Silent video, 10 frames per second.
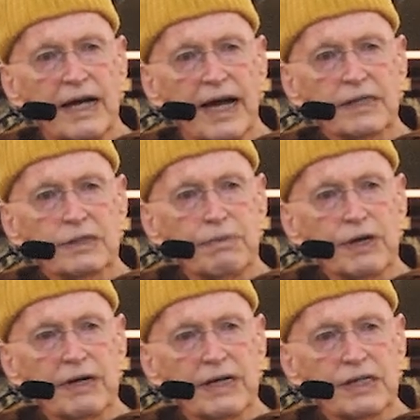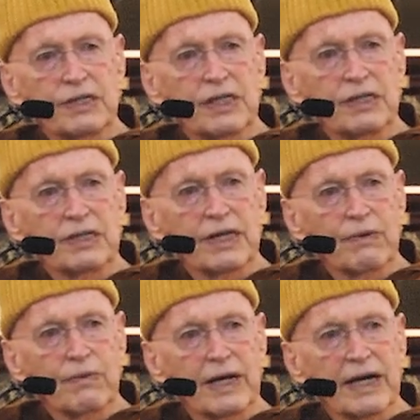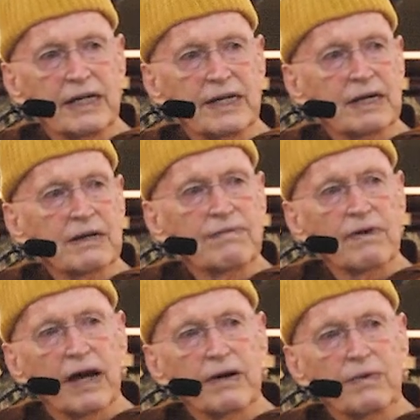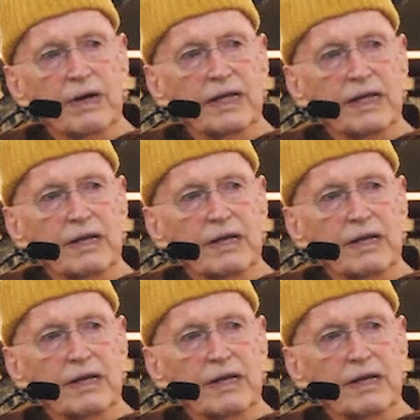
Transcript: experiences that we identify with,